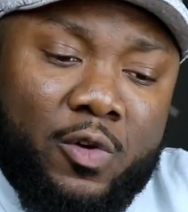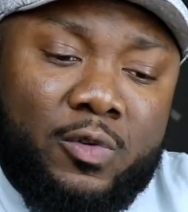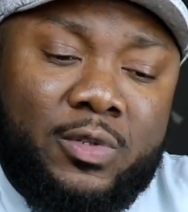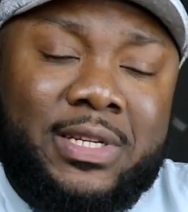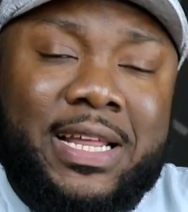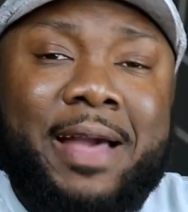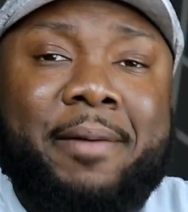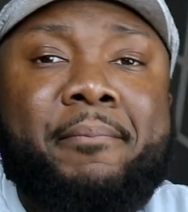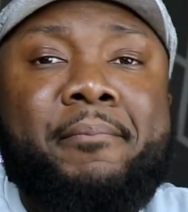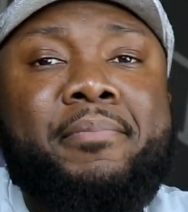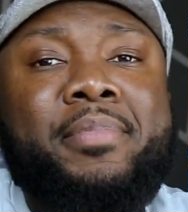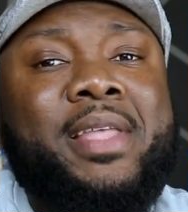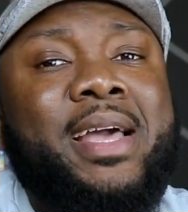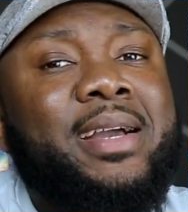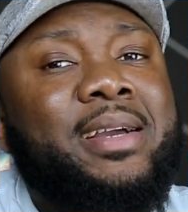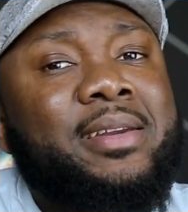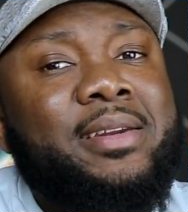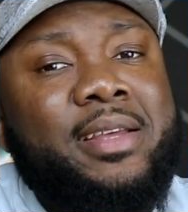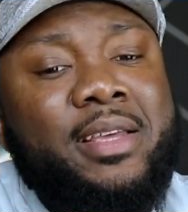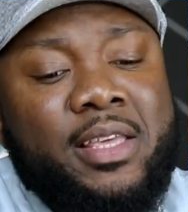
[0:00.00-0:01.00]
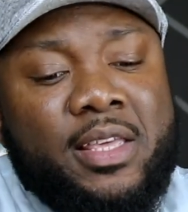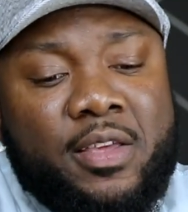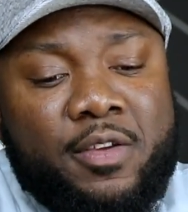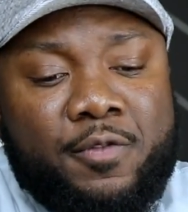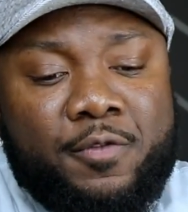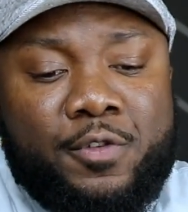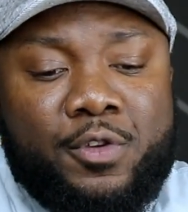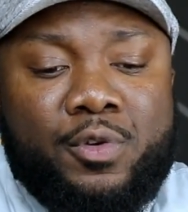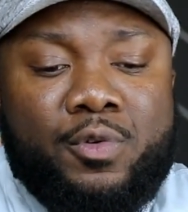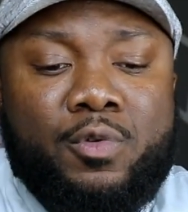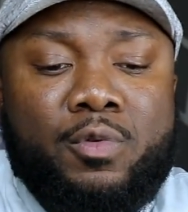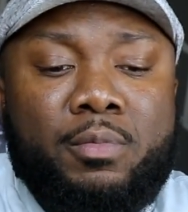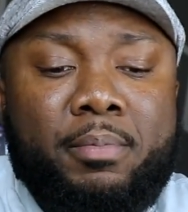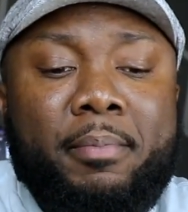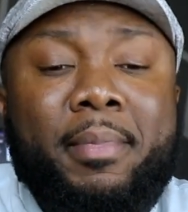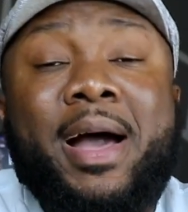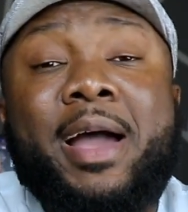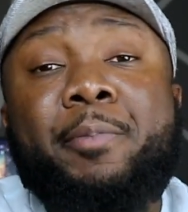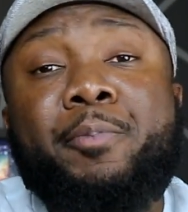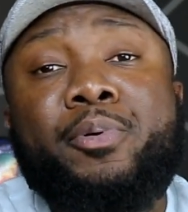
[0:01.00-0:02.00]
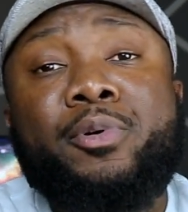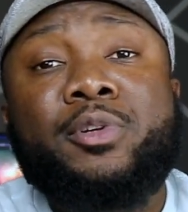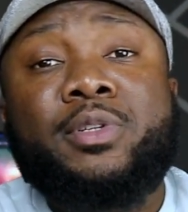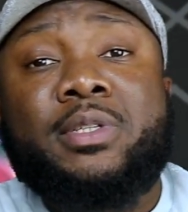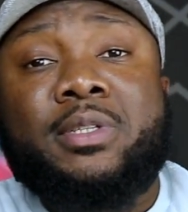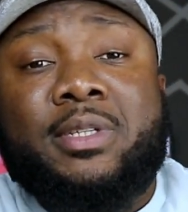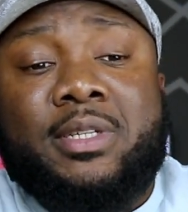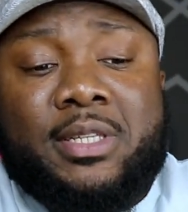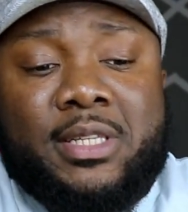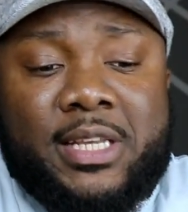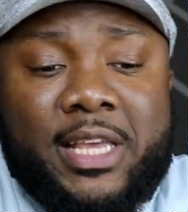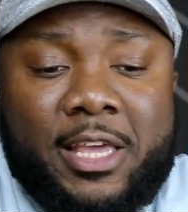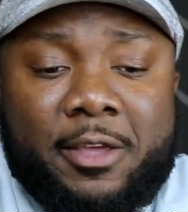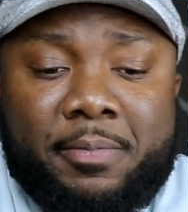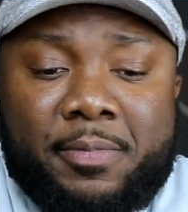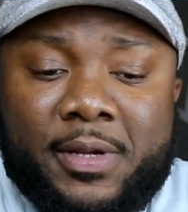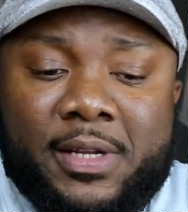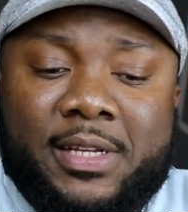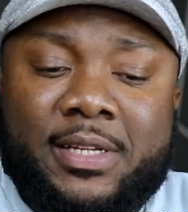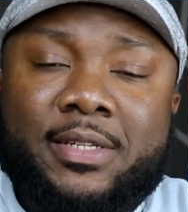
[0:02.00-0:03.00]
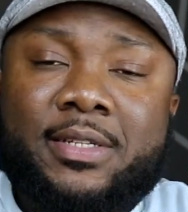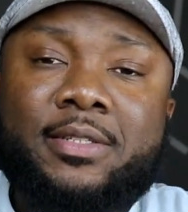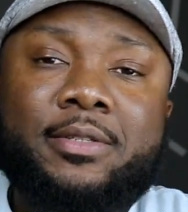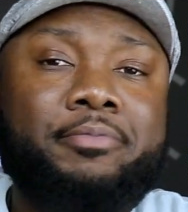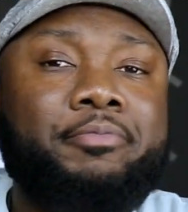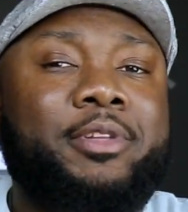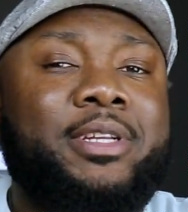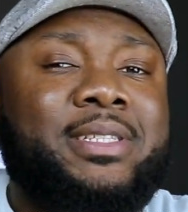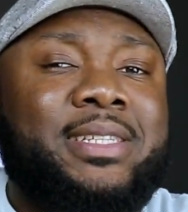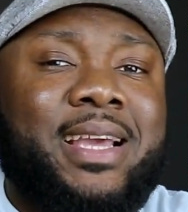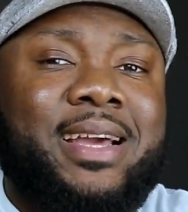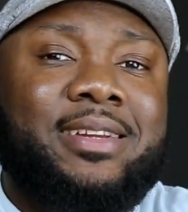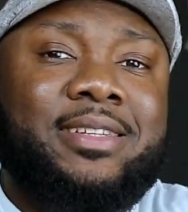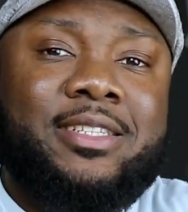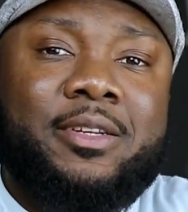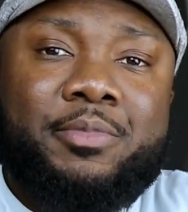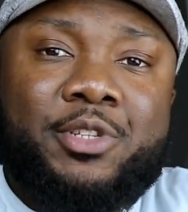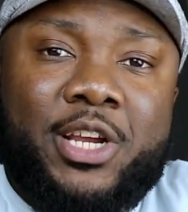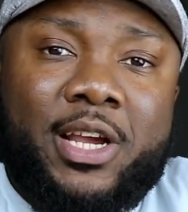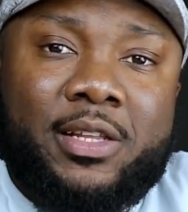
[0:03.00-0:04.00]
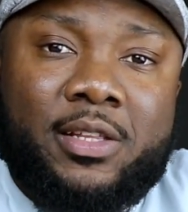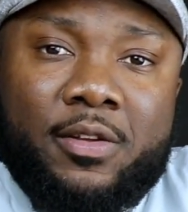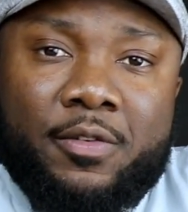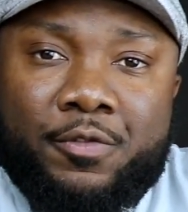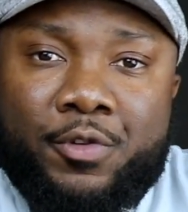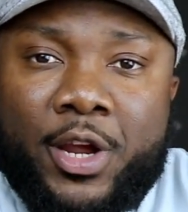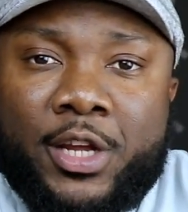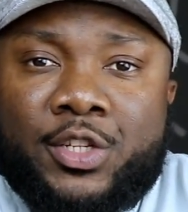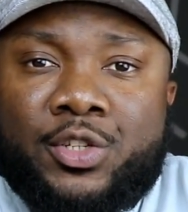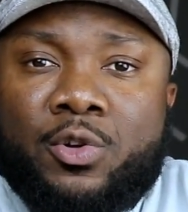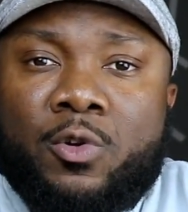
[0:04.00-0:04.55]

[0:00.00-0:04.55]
goes, I'm not gonna give you my personal take because it's kind of subjective, right?